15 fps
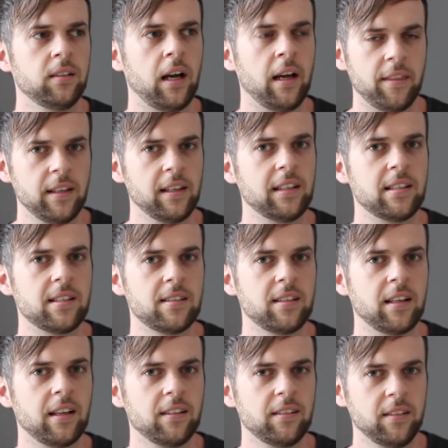I think it's
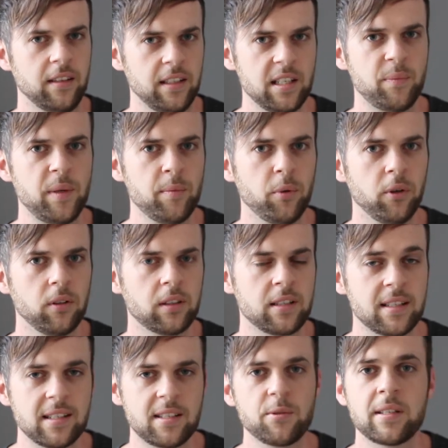these people.
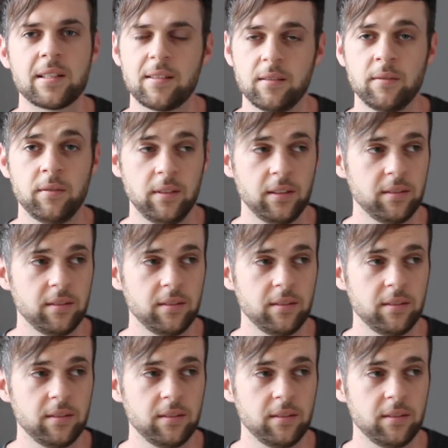Because this was,